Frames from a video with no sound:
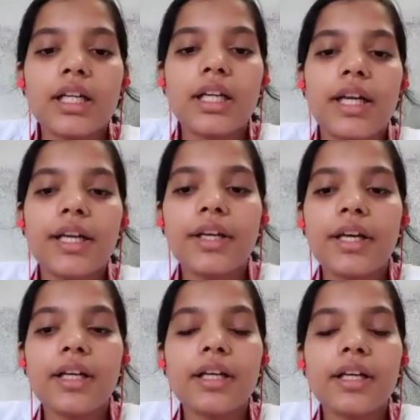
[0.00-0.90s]
In,
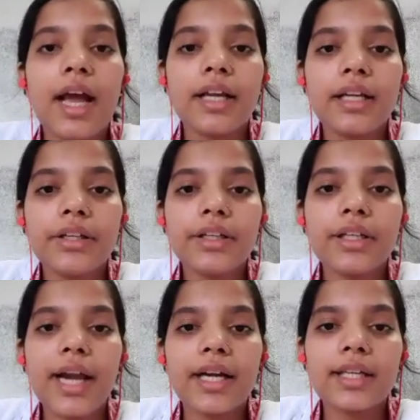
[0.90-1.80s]
uh, in year
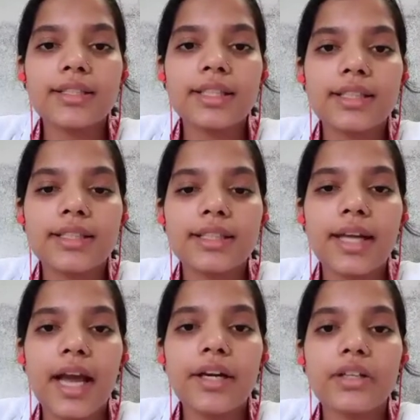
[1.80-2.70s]

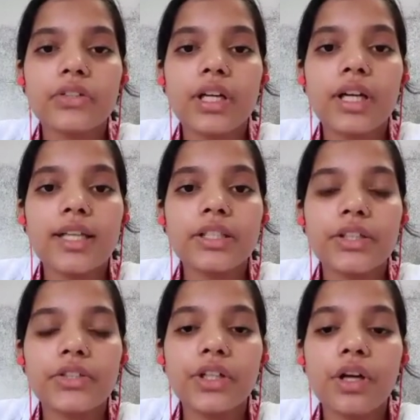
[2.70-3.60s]
1969,
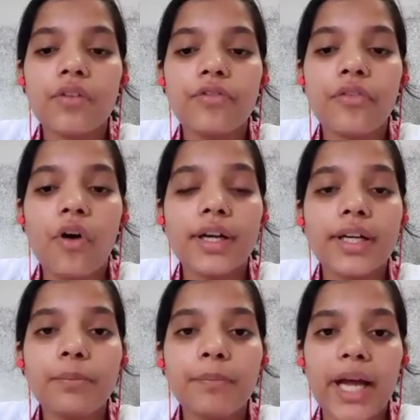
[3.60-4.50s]
nationalization of
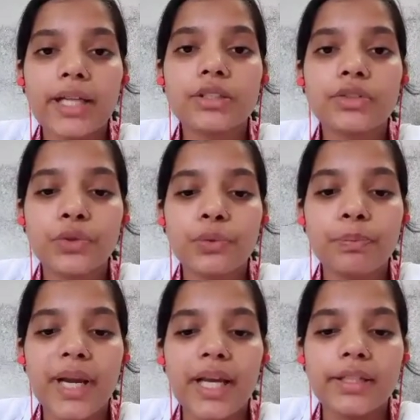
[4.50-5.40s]
14 banks took
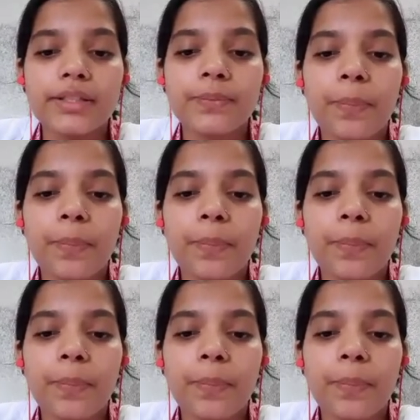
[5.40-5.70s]
place.